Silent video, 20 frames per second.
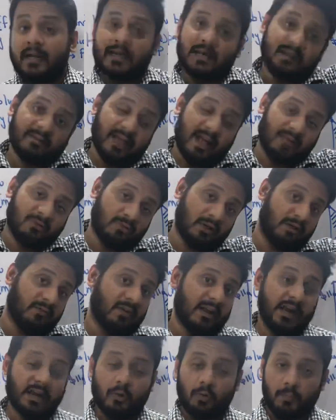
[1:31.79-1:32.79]
he is actually
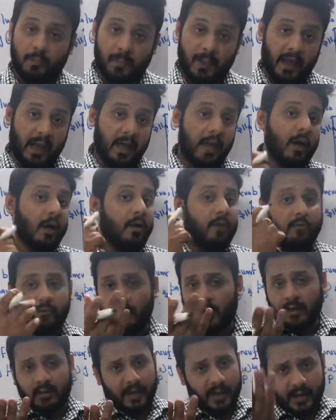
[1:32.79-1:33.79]
willing to pay
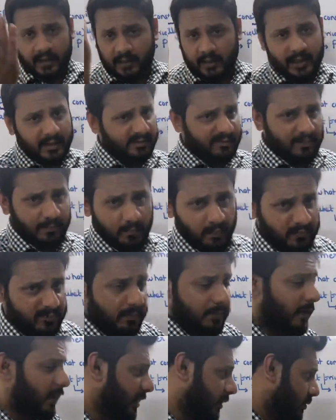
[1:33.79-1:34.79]
for that, let's suppose, a
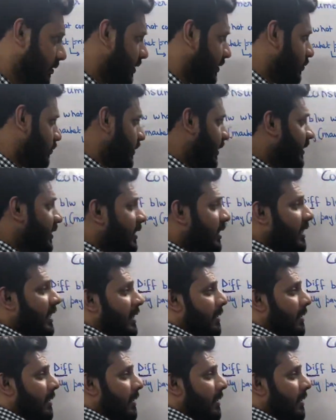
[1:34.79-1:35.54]
particular unit,